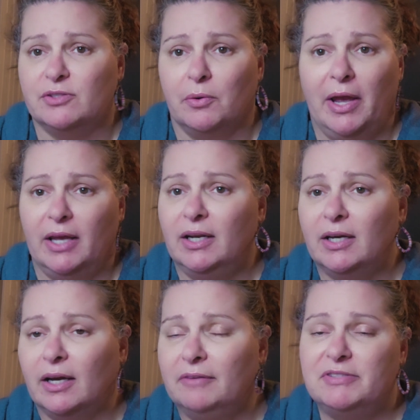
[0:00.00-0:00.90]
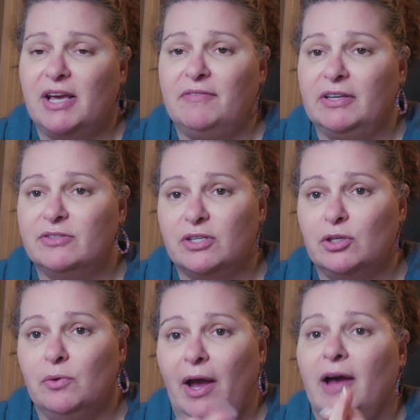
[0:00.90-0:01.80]
So any kind of savings that
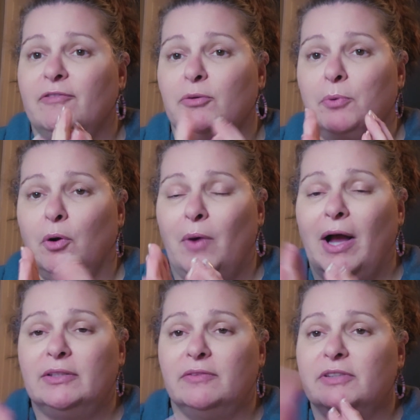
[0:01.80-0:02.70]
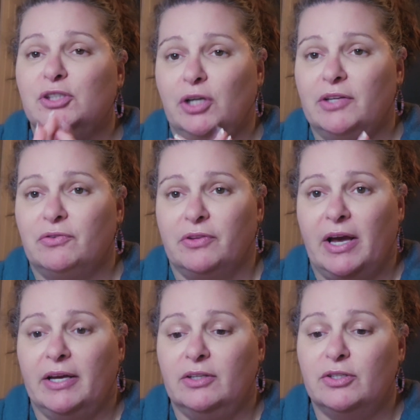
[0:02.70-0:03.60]
you have, you proactively transfer
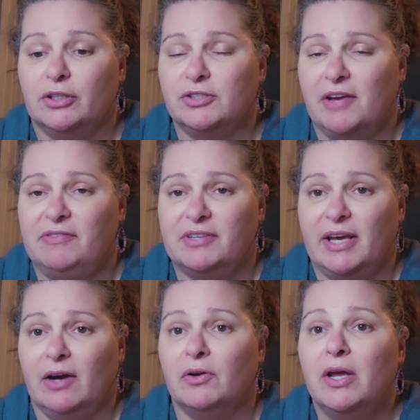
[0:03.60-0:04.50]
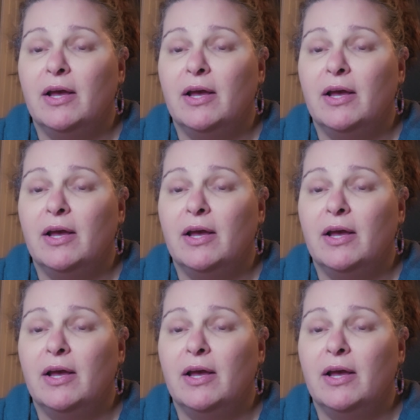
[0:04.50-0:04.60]
that into your savings account,